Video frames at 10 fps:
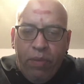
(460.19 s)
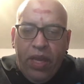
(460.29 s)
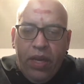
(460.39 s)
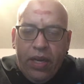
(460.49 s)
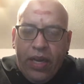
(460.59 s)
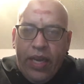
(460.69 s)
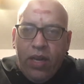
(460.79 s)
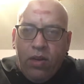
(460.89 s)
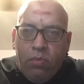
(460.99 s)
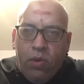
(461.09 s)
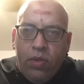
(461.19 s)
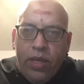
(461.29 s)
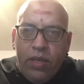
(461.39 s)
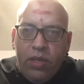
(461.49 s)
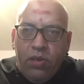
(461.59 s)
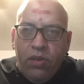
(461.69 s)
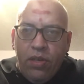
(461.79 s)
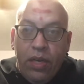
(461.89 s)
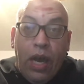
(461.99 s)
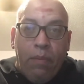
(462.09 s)
being accountable than to
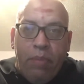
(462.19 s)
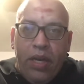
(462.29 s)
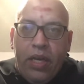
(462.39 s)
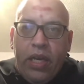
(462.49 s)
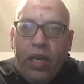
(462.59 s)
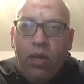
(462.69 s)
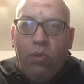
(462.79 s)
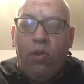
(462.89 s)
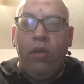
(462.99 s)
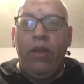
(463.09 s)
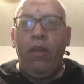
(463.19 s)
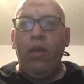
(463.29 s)
not being accountable.